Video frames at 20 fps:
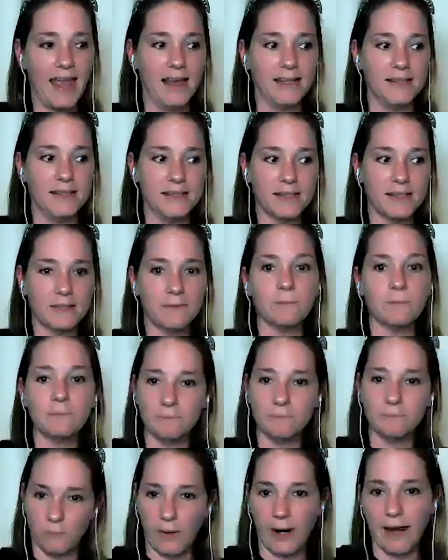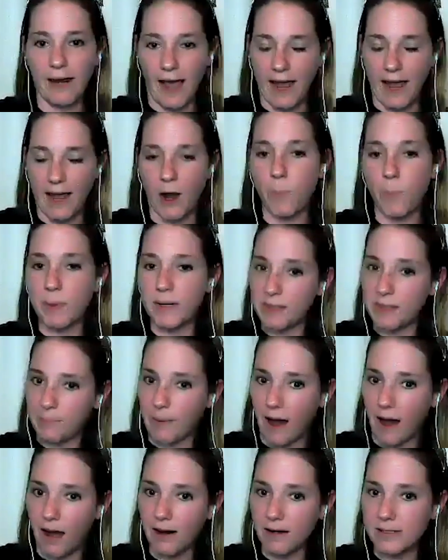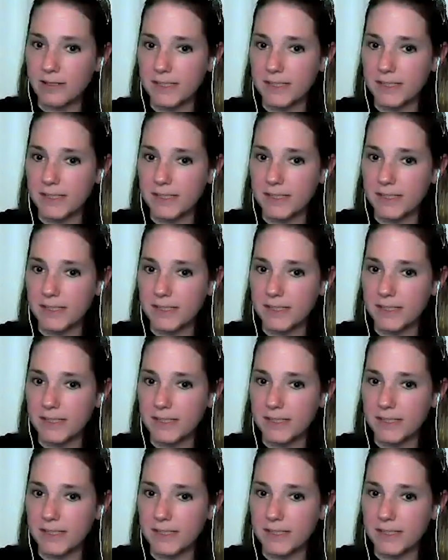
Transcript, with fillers: And when I opened the box,